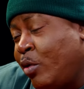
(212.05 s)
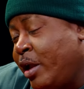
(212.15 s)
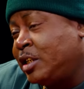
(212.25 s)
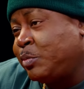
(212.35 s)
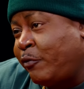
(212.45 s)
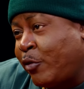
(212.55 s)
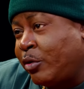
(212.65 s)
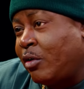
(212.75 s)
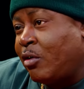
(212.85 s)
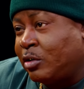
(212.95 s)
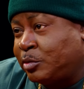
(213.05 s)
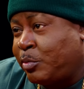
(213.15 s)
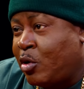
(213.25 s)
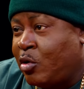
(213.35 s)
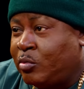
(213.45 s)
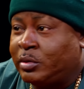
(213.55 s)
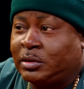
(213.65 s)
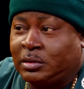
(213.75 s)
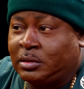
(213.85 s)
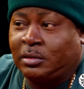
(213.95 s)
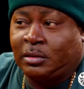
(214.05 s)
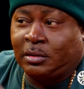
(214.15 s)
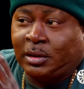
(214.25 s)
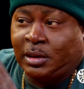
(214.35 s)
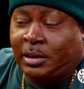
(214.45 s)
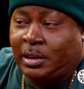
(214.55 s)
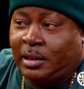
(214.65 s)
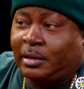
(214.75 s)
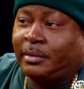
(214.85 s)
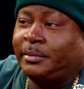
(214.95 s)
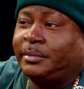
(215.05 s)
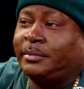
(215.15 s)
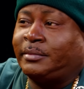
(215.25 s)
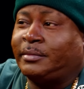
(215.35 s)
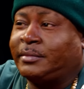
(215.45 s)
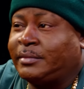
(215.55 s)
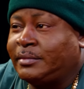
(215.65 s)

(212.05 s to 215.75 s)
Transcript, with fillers: weeks before the Orange Bowl was condemned. And then, you